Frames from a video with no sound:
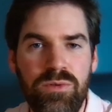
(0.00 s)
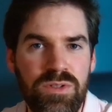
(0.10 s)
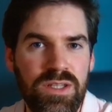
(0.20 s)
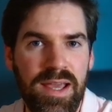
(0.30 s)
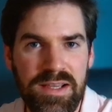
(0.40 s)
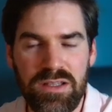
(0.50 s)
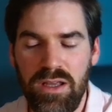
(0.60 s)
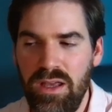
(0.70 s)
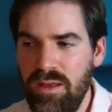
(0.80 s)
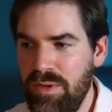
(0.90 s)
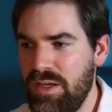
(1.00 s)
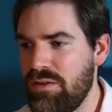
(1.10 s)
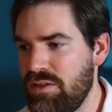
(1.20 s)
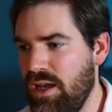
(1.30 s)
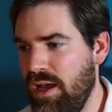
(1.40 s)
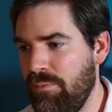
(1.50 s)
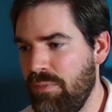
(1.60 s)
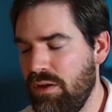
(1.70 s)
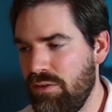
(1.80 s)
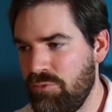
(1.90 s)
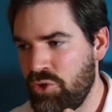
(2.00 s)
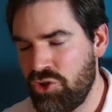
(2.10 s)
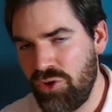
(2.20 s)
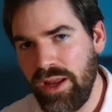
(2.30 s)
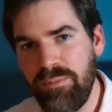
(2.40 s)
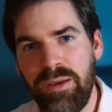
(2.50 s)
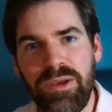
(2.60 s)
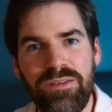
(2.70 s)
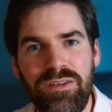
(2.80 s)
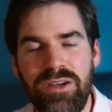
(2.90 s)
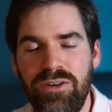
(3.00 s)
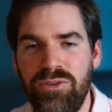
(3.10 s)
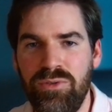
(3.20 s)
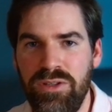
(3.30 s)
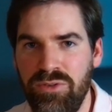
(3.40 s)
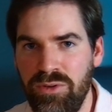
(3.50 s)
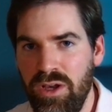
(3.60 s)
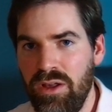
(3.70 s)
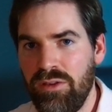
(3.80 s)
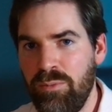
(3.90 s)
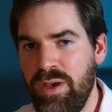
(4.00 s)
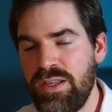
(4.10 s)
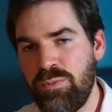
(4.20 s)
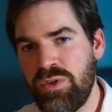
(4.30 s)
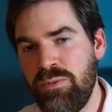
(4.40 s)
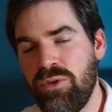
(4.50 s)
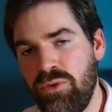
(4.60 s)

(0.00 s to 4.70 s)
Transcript: to see next, because I'm trying my best here to give you the best possible